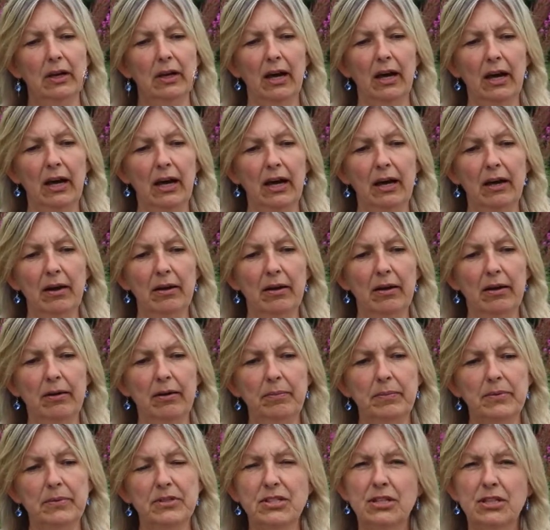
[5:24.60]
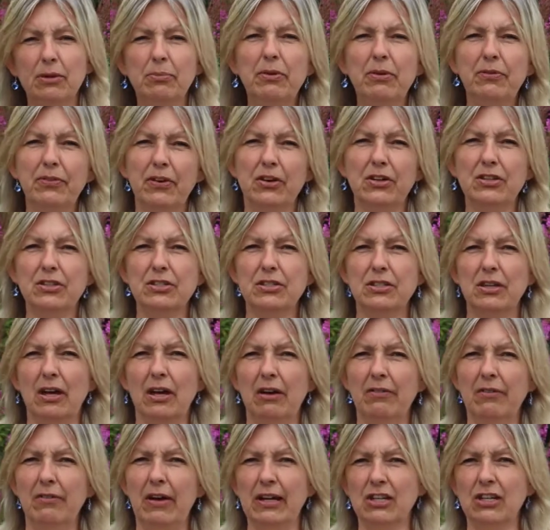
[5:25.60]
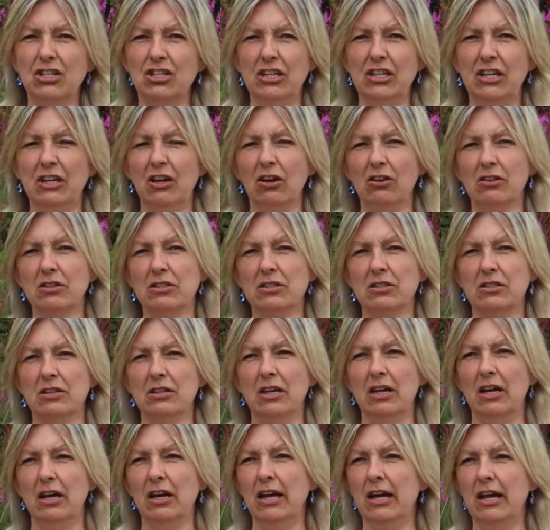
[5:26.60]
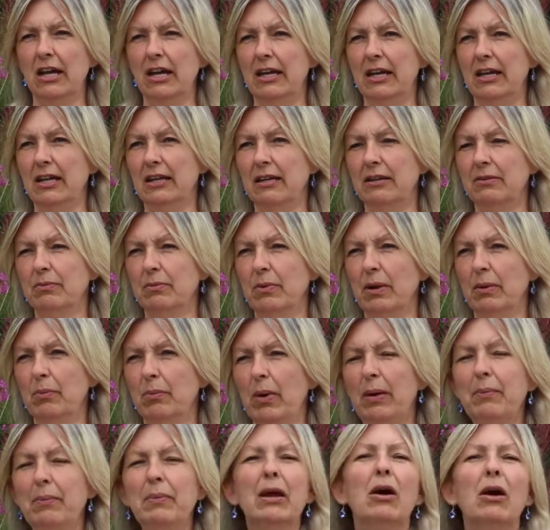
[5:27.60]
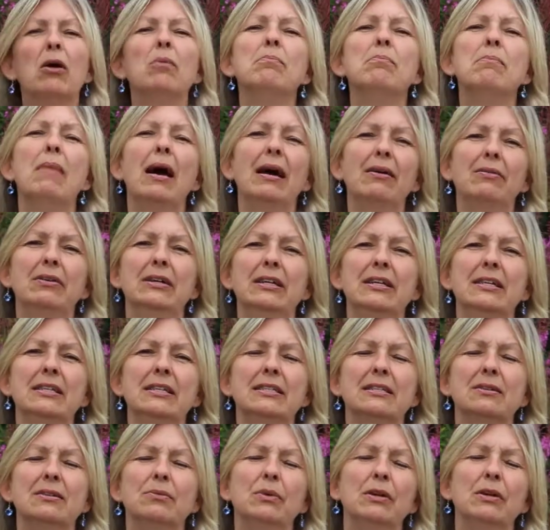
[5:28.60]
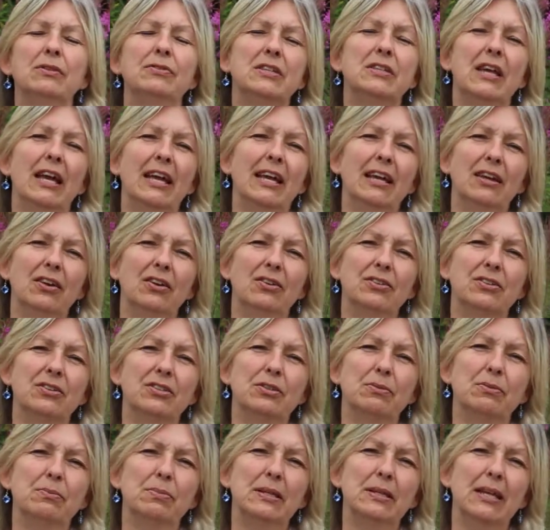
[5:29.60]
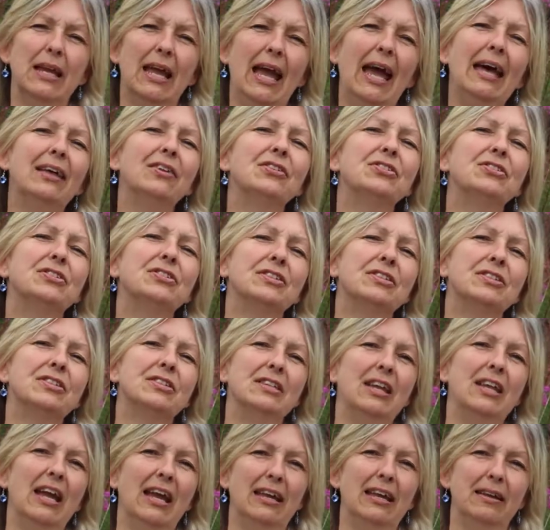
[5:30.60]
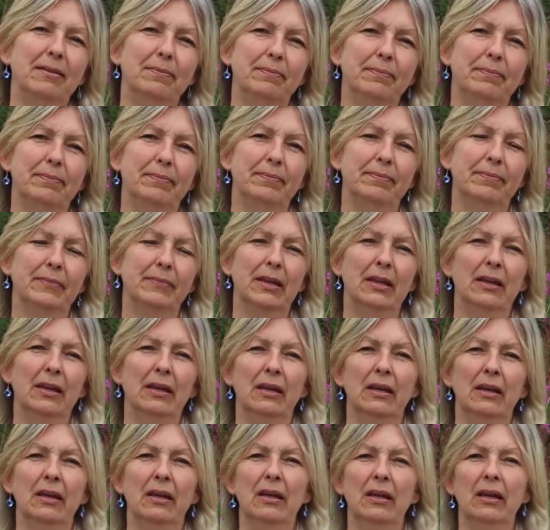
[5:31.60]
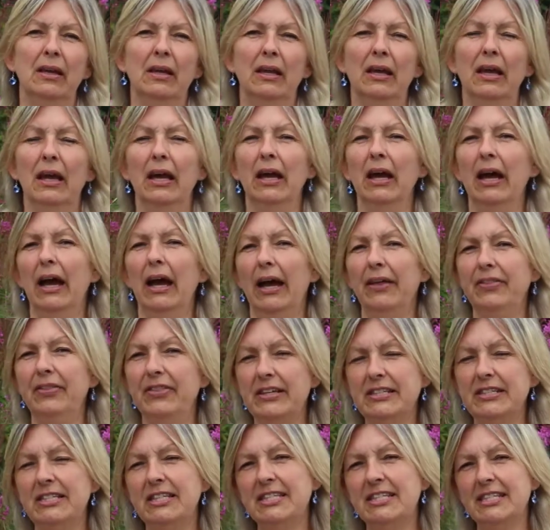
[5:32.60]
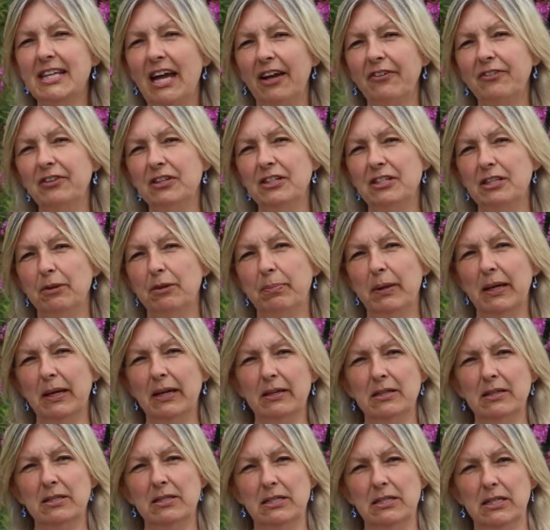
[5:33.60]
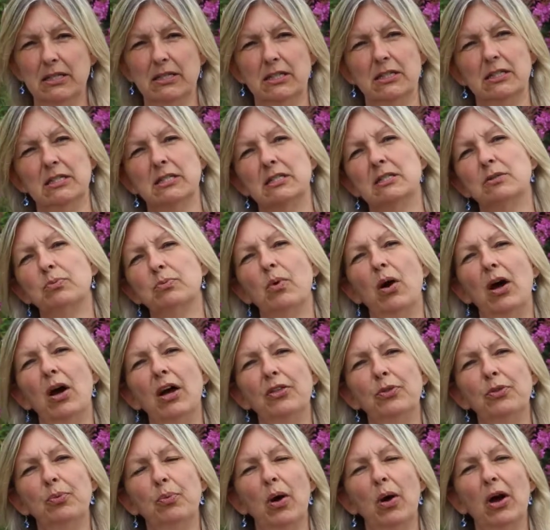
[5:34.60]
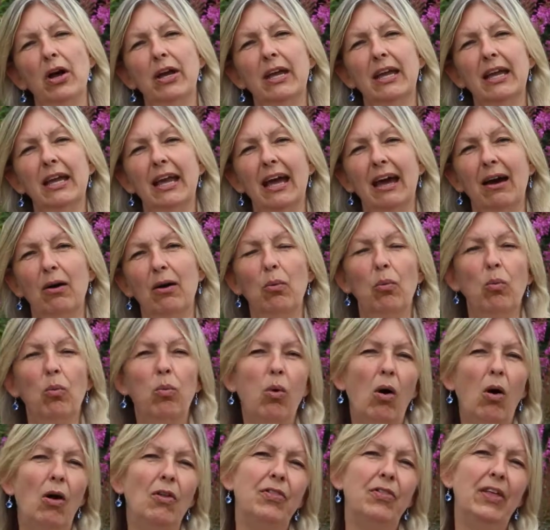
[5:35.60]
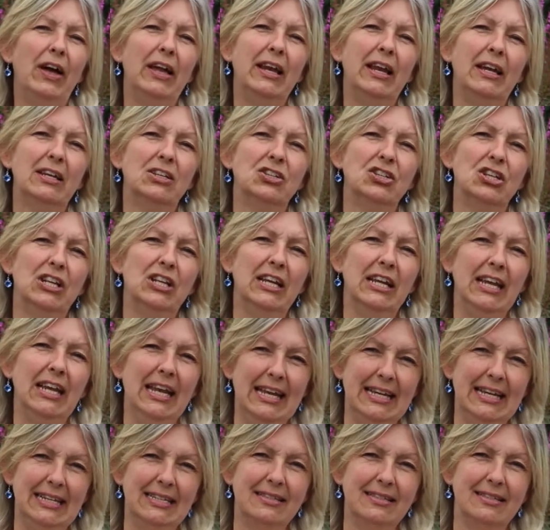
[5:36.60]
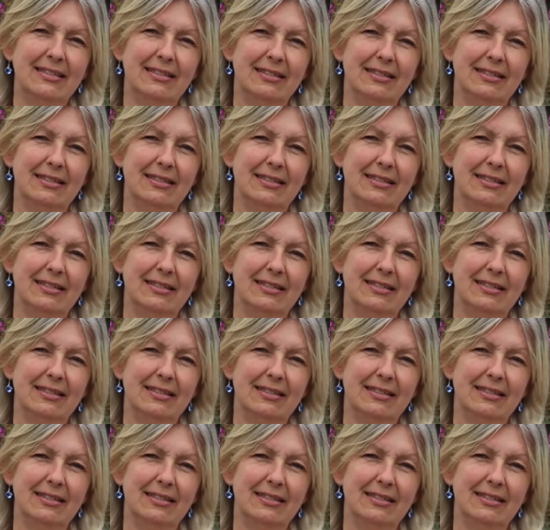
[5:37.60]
some of us have actually got when we got married, we've taken on somebody else's name. And this is definitely to be considered. It's worth working out what that actually is,